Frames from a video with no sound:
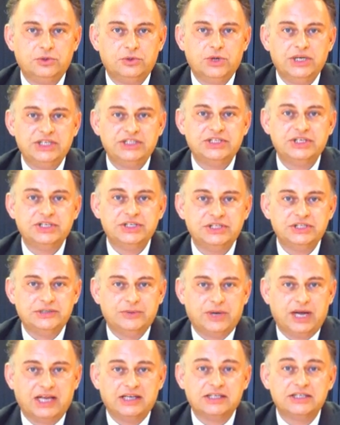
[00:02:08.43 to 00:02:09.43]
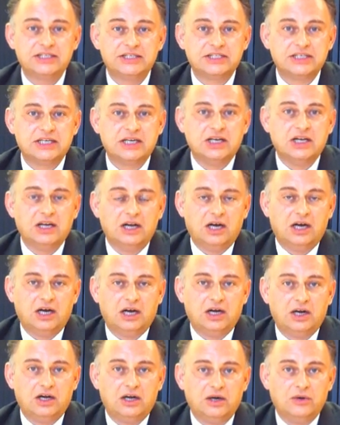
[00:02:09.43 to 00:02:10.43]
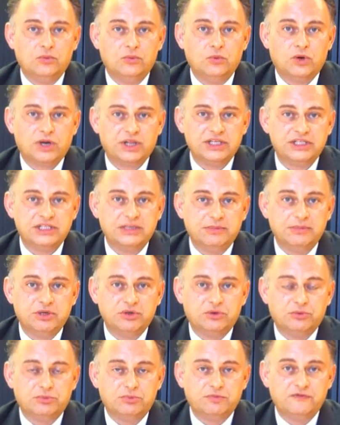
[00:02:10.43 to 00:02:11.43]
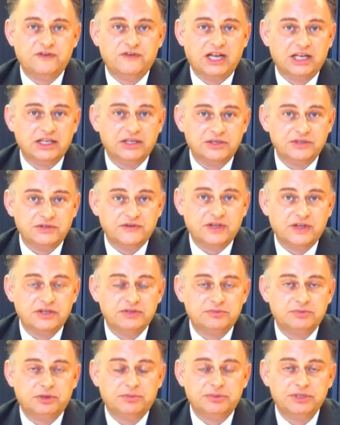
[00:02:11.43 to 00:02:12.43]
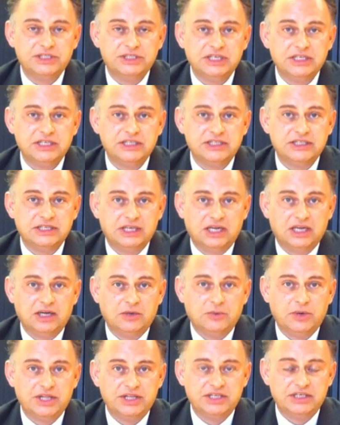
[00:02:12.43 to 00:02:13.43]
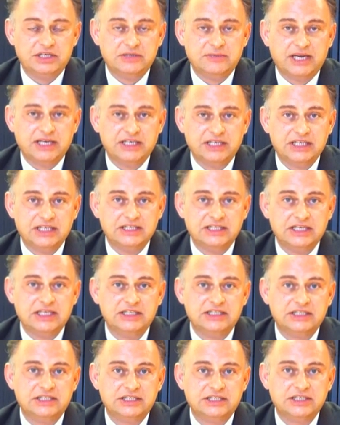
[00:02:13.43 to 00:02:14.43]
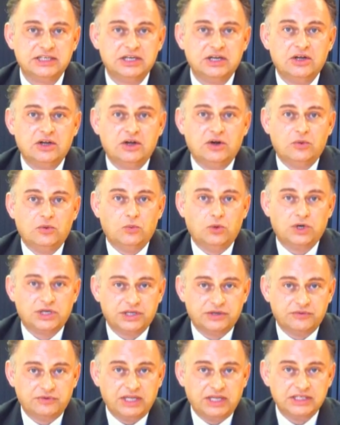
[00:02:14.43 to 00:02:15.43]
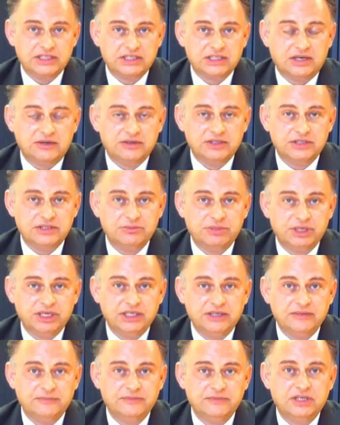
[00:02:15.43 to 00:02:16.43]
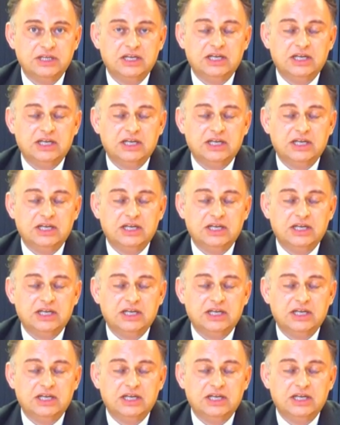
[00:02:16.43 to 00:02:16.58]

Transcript: Good questions to ask are, what are the typical values of those properties where the demand exists? What are the rents going to be?